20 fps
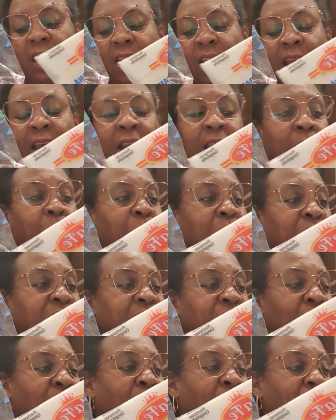and I
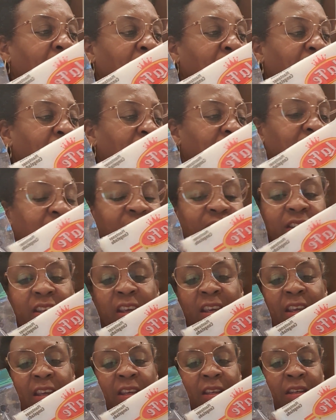mix all of this
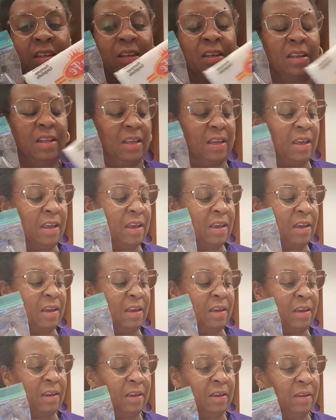in
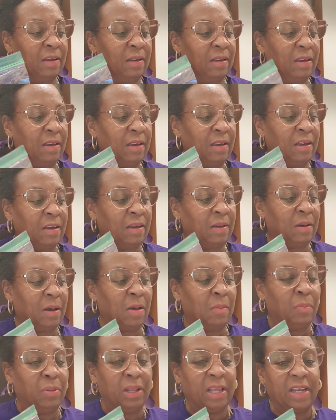a
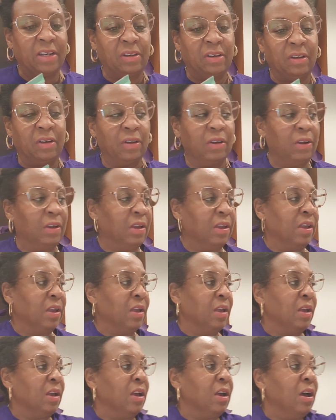blender
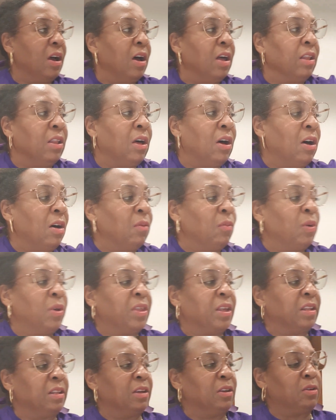along with
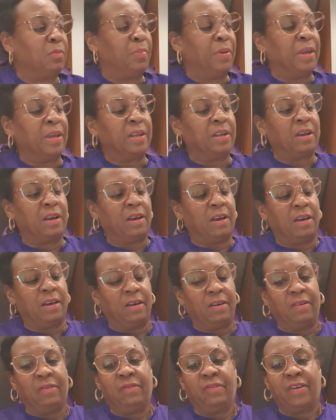a little bit
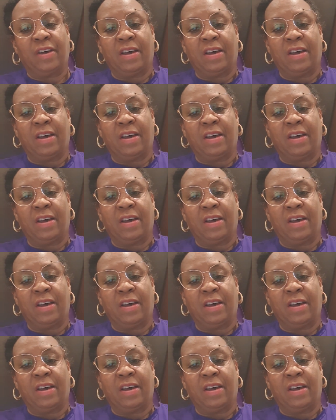of